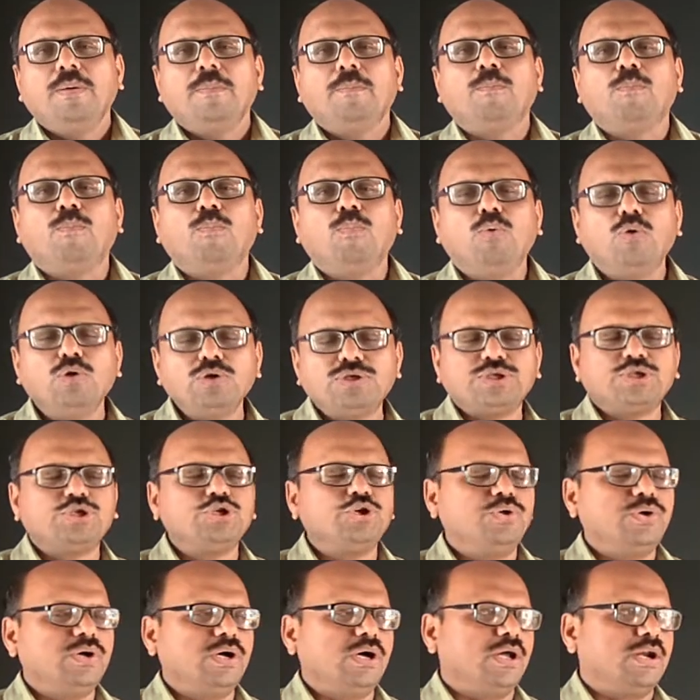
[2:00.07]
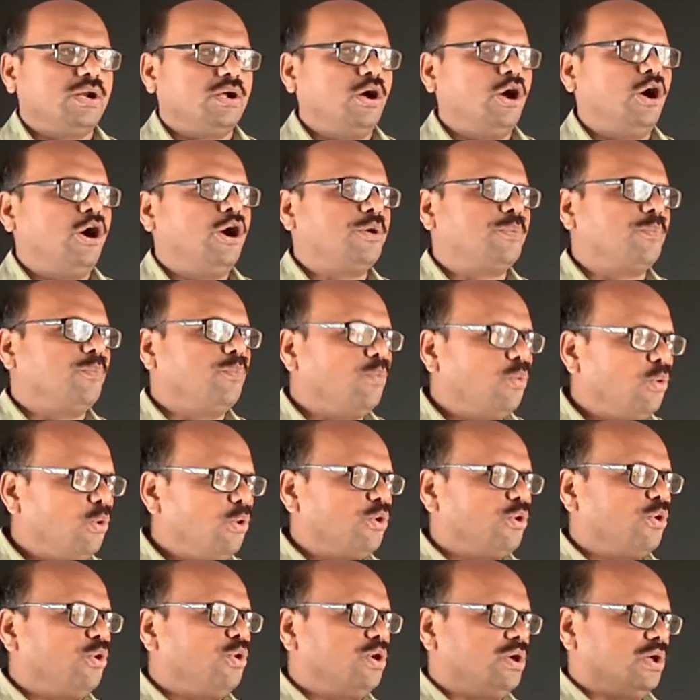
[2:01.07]

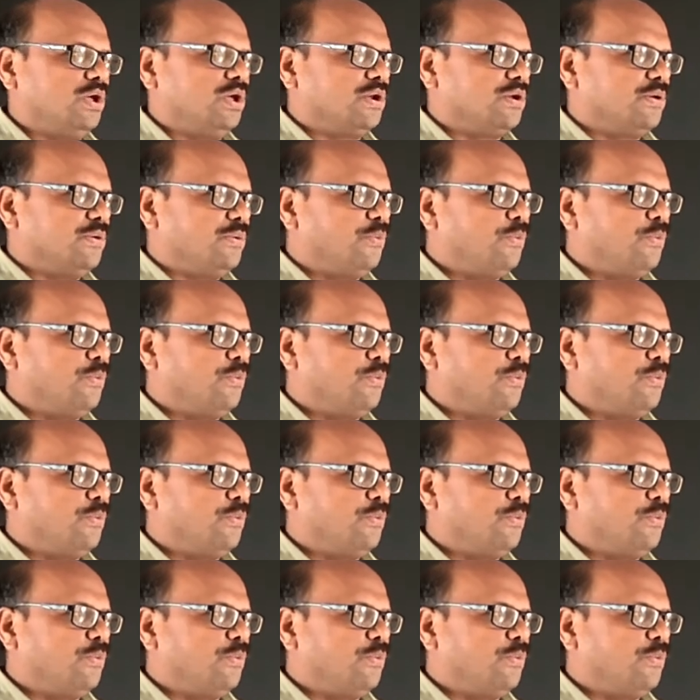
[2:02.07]
Moreover,